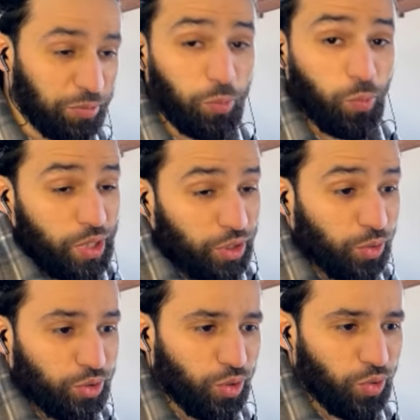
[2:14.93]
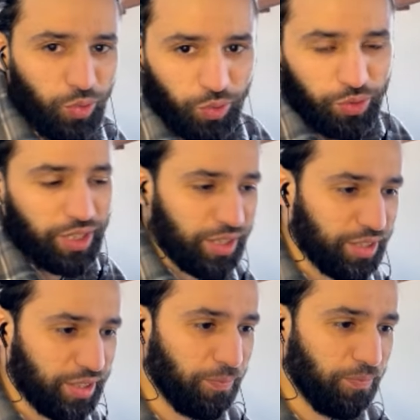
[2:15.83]
We don't know
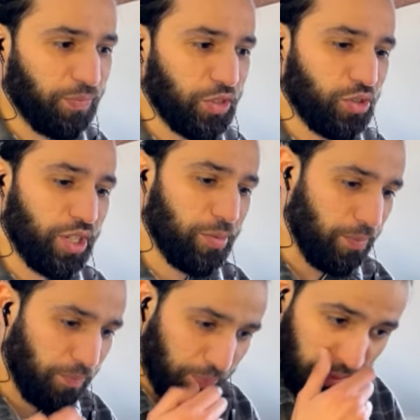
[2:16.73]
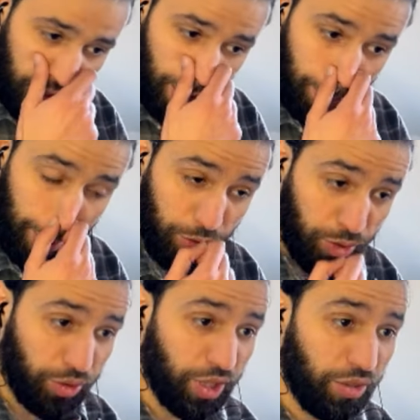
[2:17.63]
yet. So anyway, make
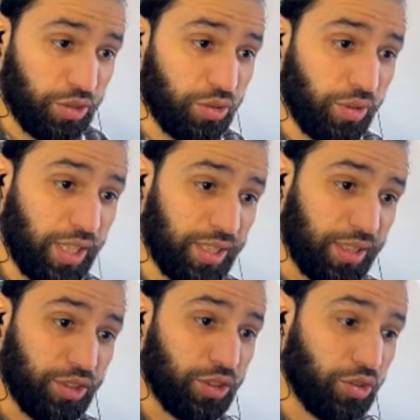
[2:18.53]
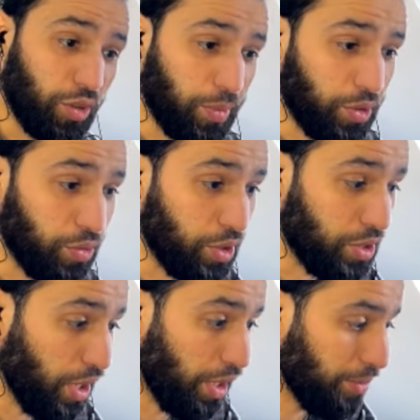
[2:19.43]
sure to check the store, guys. I just dropped a new
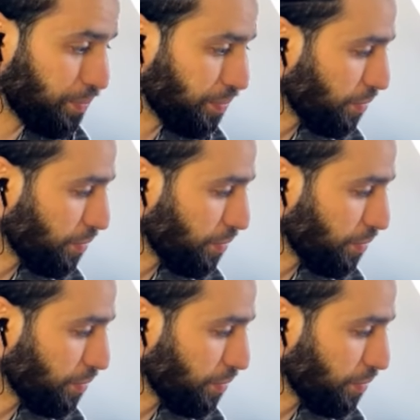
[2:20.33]
design.